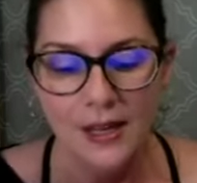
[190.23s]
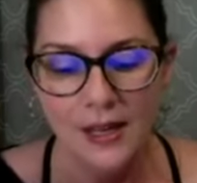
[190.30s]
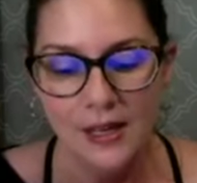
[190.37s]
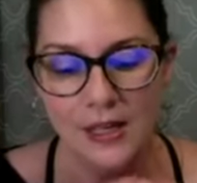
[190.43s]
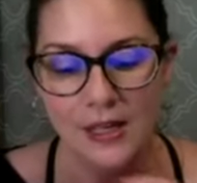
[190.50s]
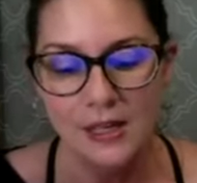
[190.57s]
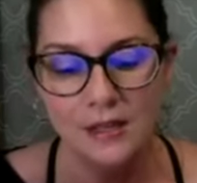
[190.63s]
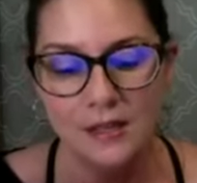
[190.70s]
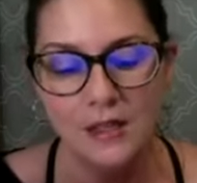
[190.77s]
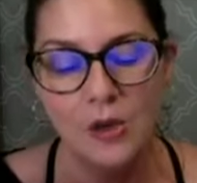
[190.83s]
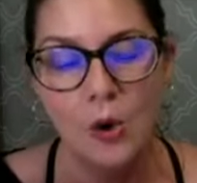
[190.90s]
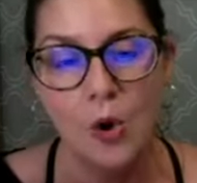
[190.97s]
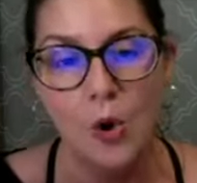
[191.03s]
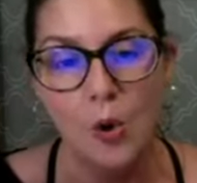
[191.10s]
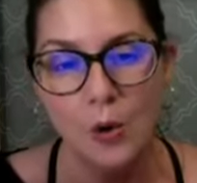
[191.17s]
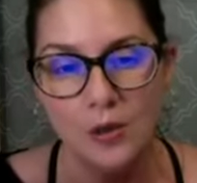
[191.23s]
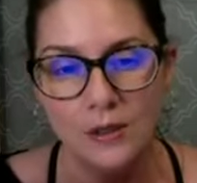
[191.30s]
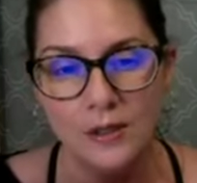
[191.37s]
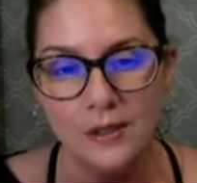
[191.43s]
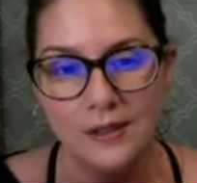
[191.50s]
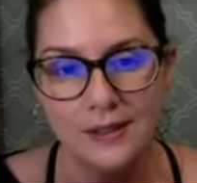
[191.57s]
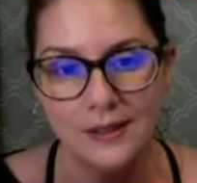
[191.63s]
the
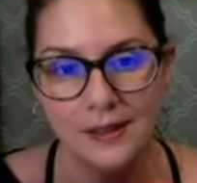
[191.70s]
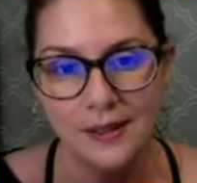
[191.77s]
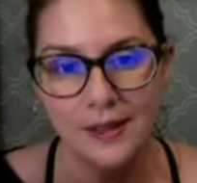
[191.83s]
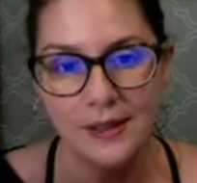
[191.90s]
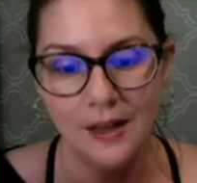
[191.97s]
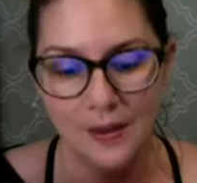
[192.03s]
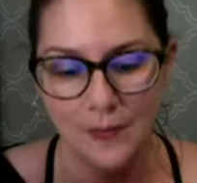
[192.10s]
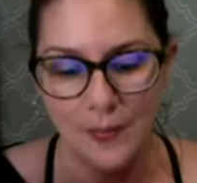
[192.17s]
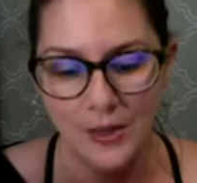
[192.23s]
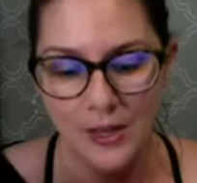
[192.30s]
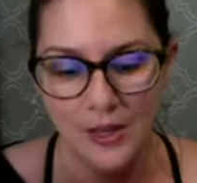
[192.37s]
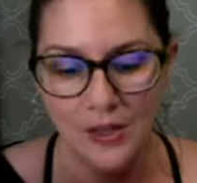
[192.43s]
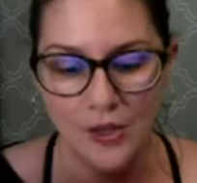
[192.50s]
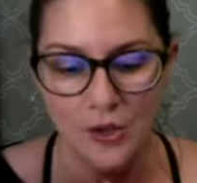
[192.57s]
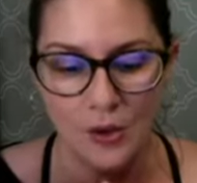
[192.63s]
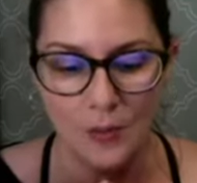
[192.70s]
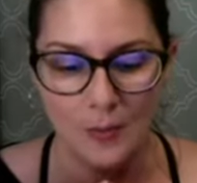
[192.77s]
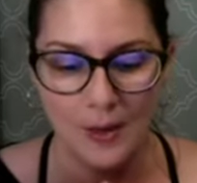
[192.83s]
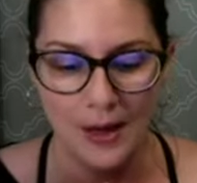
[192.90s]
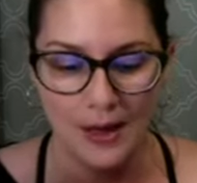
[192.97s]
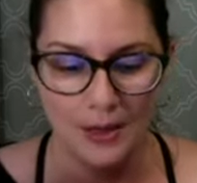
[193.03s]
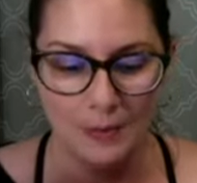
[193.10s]
oldest thing in your
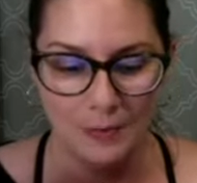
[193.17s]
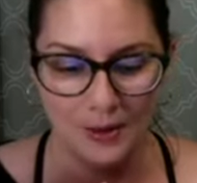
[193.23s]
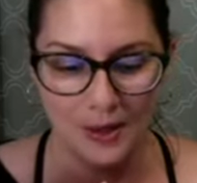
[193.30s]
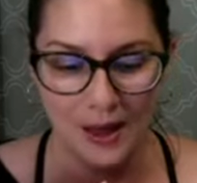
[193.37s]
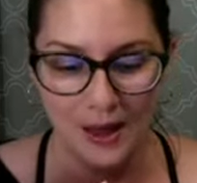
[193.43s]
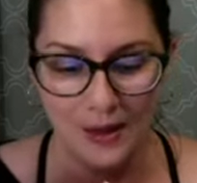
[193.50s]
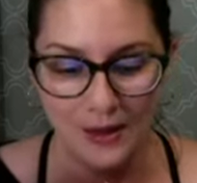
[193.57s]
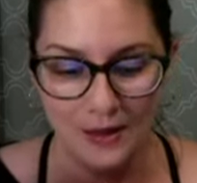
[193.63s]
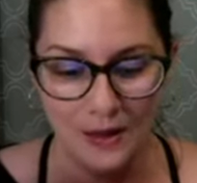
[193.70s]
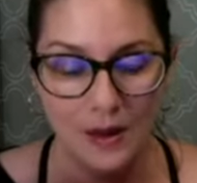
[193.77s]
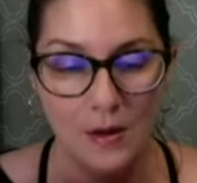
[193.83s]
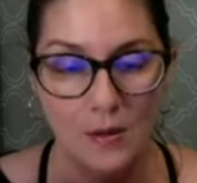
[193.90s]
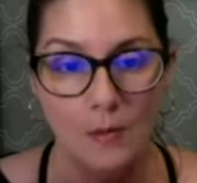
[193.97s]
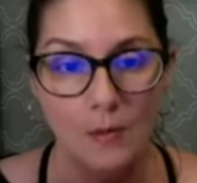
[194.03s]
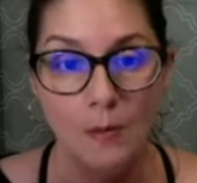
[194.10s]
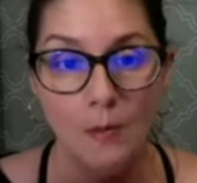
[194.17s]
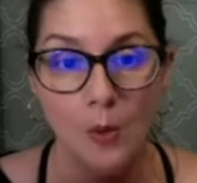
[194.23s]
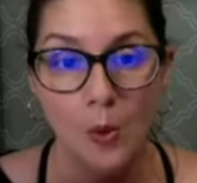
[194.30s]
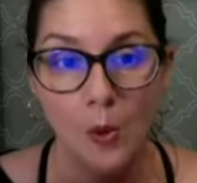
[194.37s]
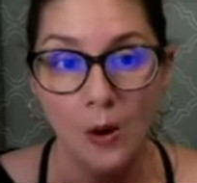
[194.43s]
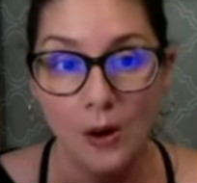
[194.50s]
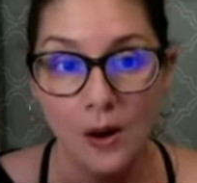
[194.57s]
pipeline
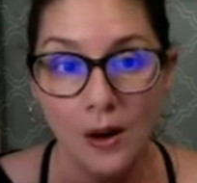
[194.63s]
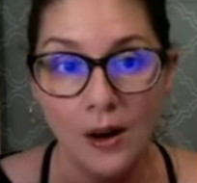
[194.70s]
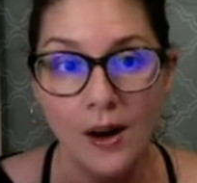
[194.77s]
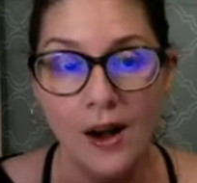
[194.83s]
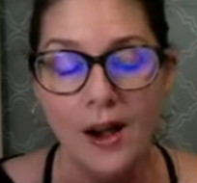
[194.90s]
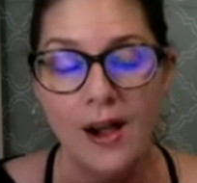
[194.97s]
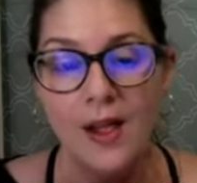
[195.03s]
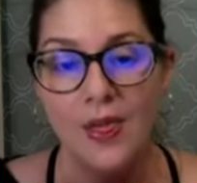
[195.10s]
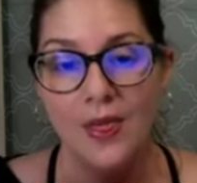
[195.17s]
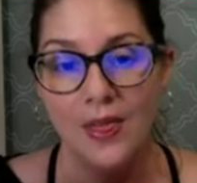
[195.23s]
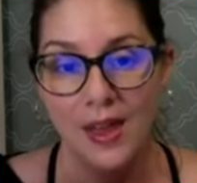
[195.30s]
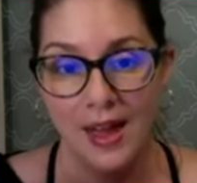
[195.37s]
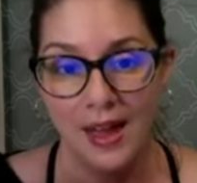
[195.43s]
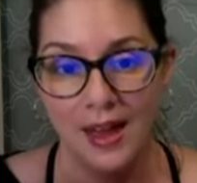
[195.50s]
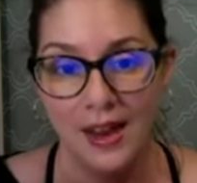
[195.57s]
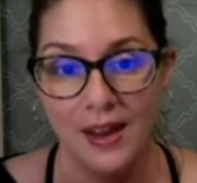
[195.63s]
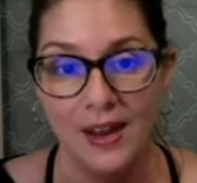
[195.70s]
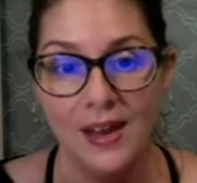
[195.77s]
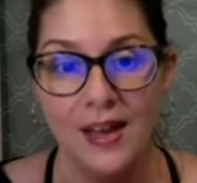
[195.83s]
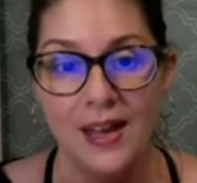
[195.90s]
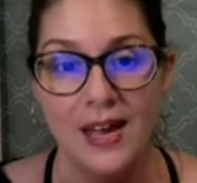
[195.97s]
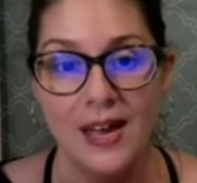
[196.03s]
more than
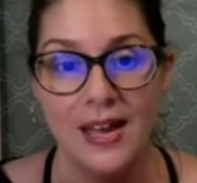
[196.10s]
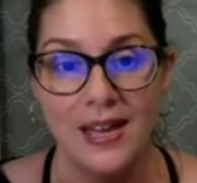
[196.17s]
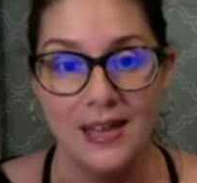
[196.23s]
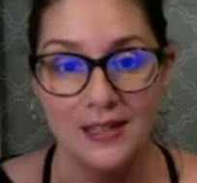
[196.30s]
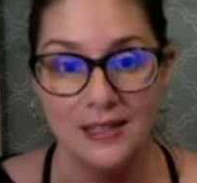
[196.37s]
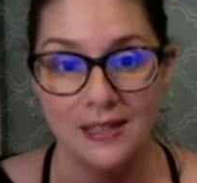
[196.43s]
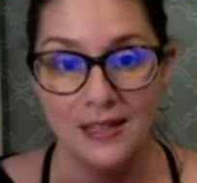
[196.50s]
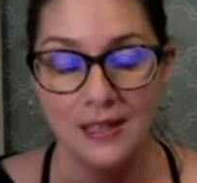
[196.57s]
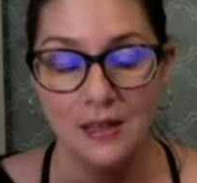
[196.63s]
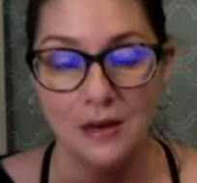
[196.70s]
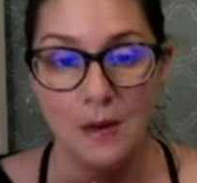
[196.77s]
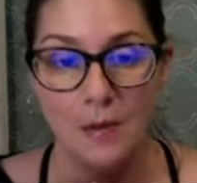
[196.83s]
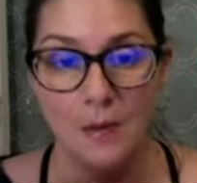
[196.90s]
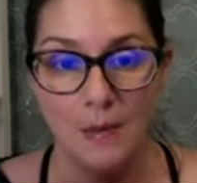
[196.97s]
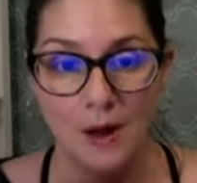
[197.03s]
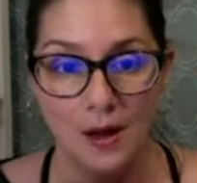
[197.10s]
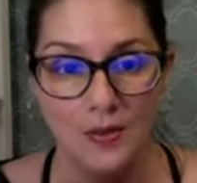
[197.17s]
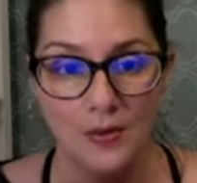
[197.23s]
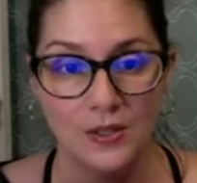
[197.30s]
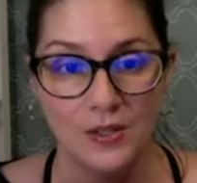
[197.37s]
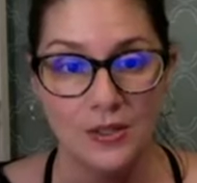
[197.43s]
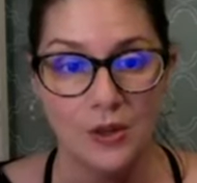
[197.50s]
18
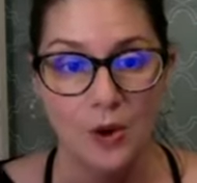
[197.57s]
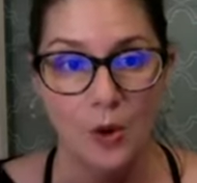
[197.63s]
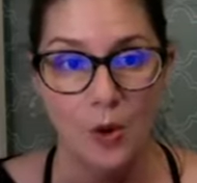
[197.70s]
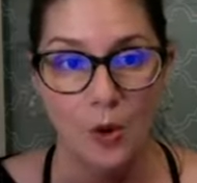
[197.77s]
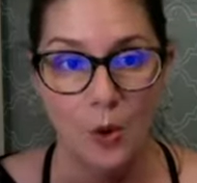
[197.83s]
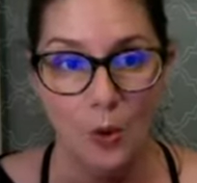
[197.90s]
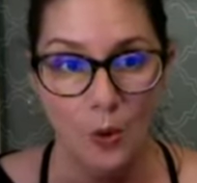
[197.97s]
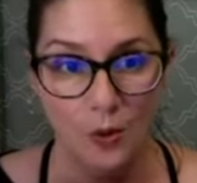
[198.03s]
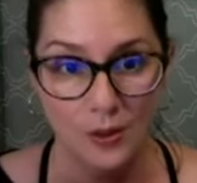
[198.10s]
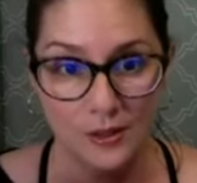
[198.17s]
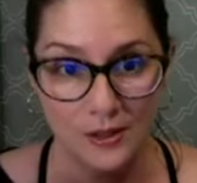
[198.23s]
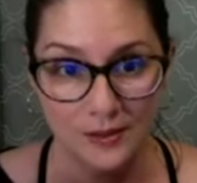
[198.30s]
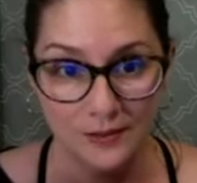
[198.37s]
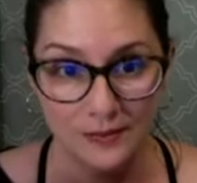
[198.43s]
months old?